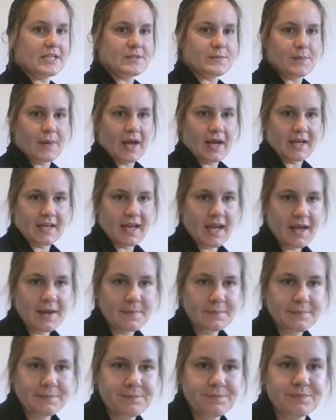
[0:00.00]
back up.
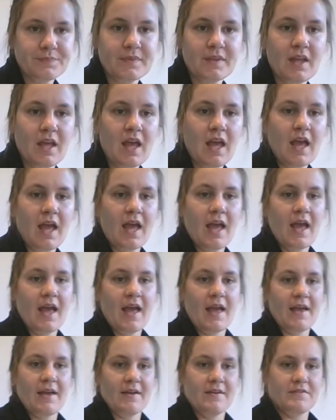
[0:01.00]

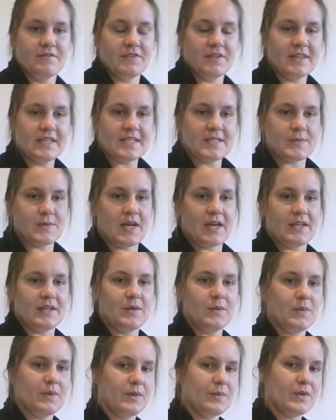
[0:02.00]
And for this
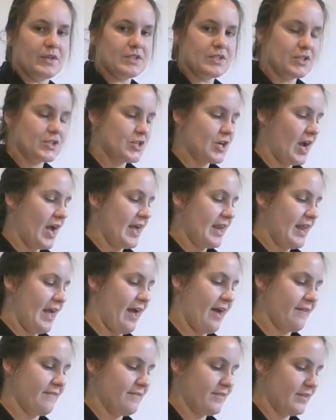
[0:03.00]
one, we want to try and
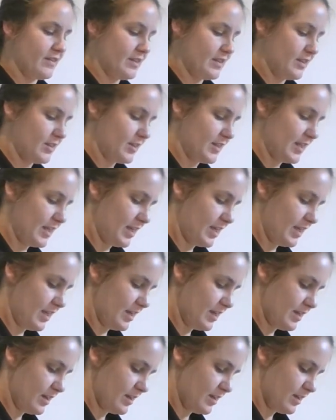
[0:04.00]
have
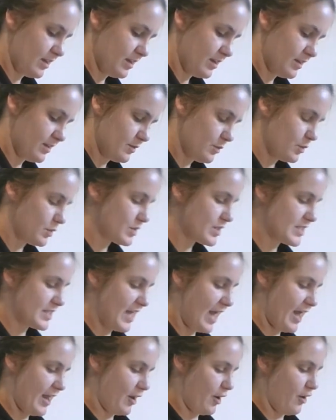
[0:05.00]
we'll
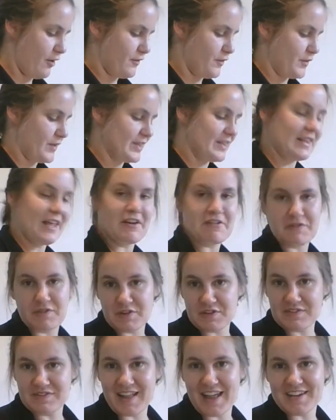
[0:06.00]
start off with left
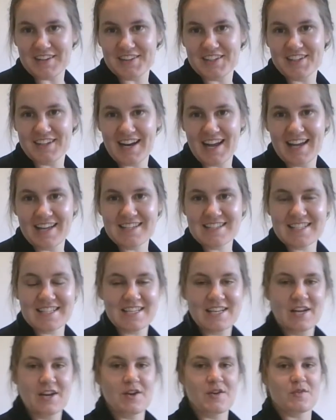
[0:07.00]
foot flat on the ground.
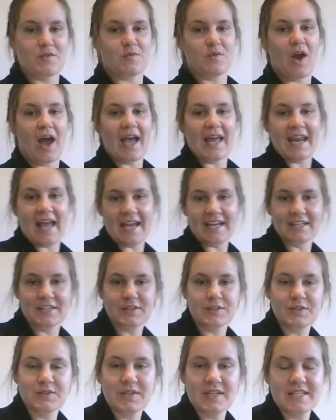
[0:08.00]
Right
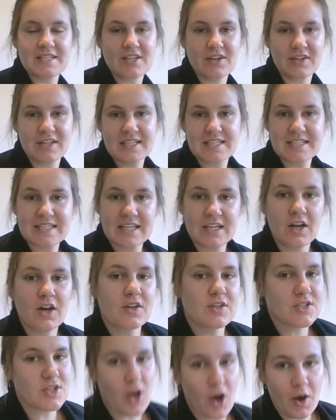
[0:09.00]
ankle is going to sit on
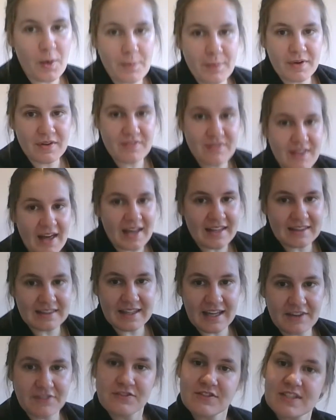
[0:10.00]
top of that
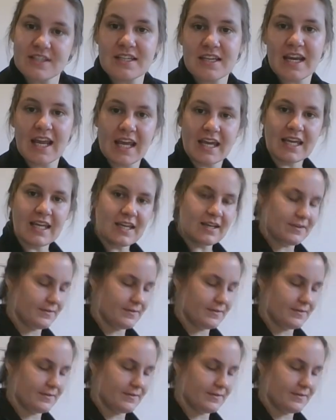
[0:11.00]
left knee.